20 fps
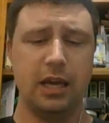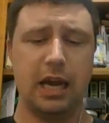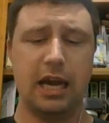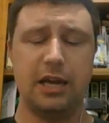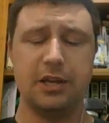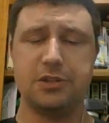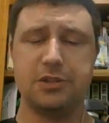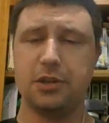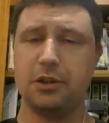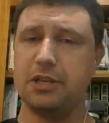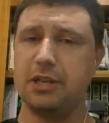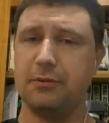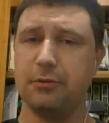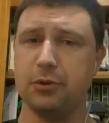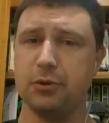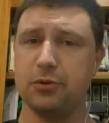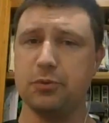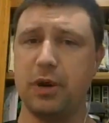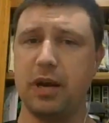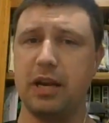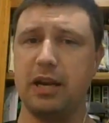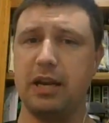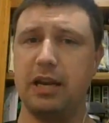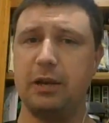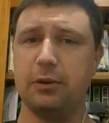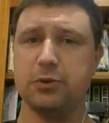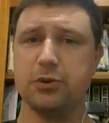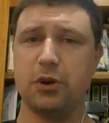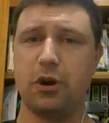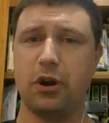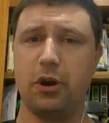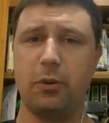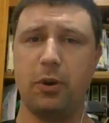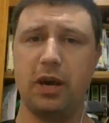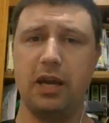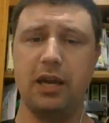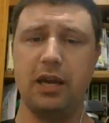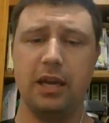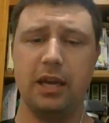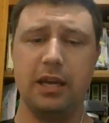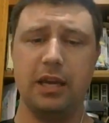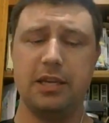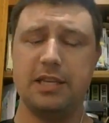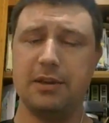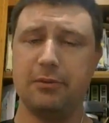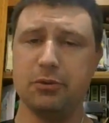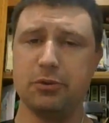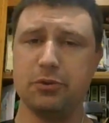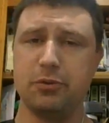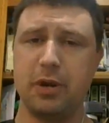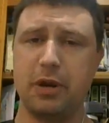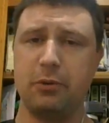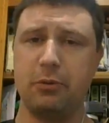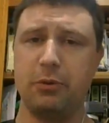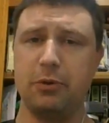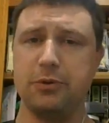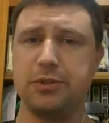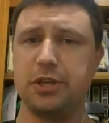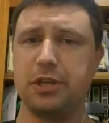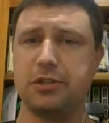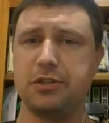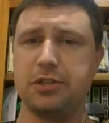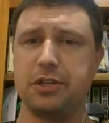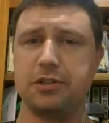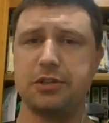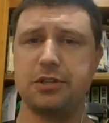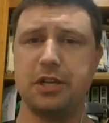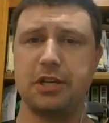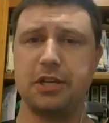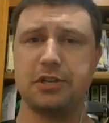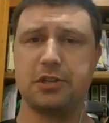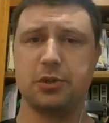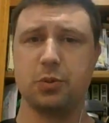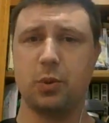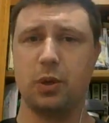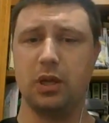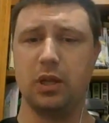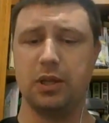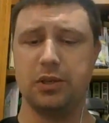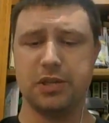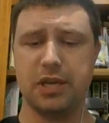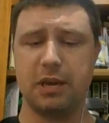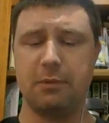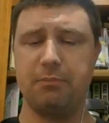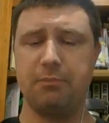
So Devil's Run, Hell's Highway, Devil's Run, Route 666, as well as